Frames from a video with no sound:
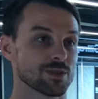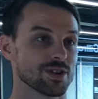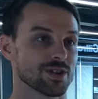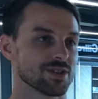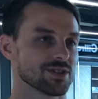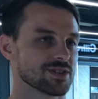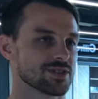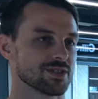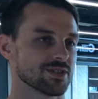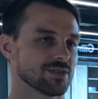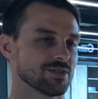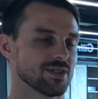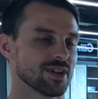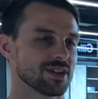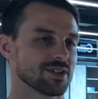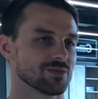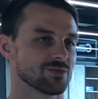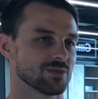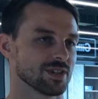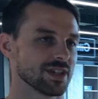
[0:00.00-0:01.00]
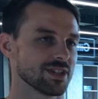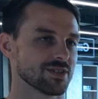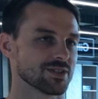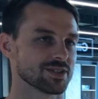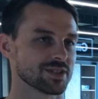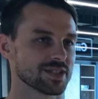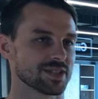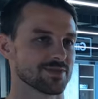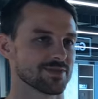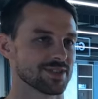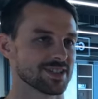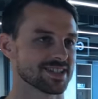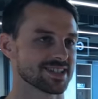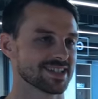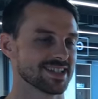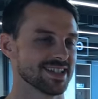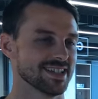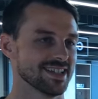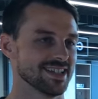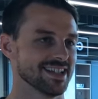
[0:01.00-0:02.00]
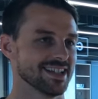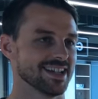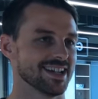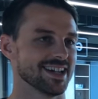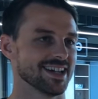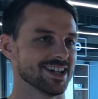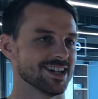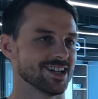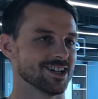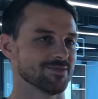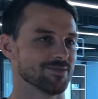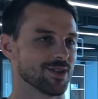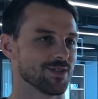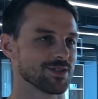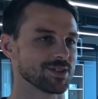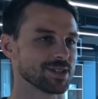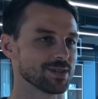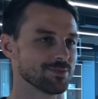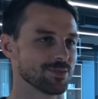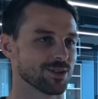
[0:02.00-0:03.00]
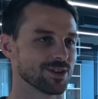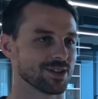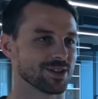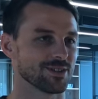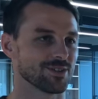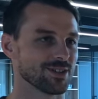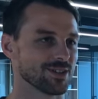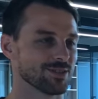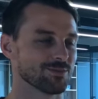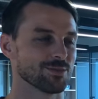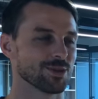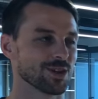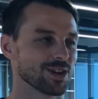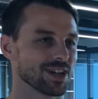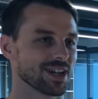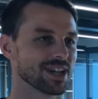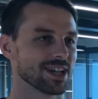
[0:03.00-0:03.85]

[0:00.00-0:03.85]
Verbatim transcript: a lot, so I don't really notice the difference. Um, obviously, pulling a, pulling a